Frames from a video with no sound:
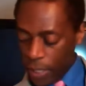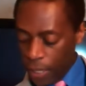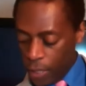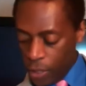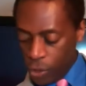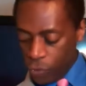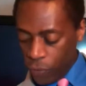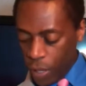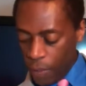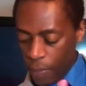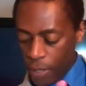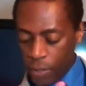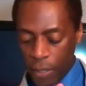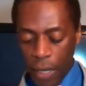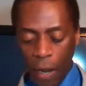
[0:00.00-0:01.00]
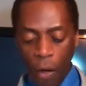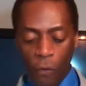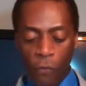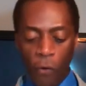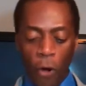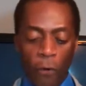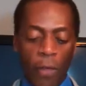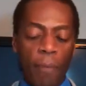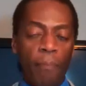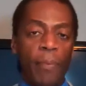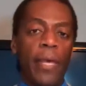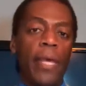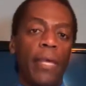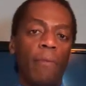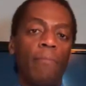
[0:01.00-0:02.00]
in this dream, I see a very
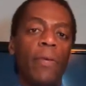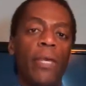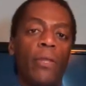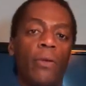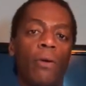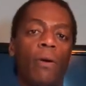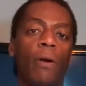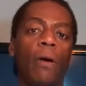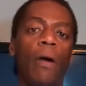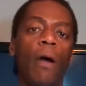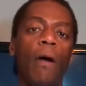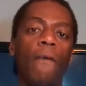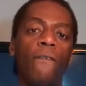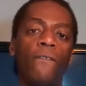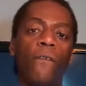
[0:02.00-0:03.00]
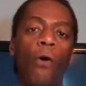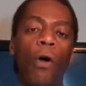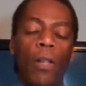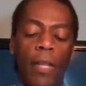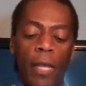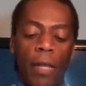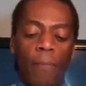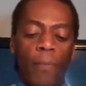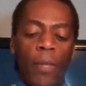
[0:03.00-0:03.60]
big meteor falling.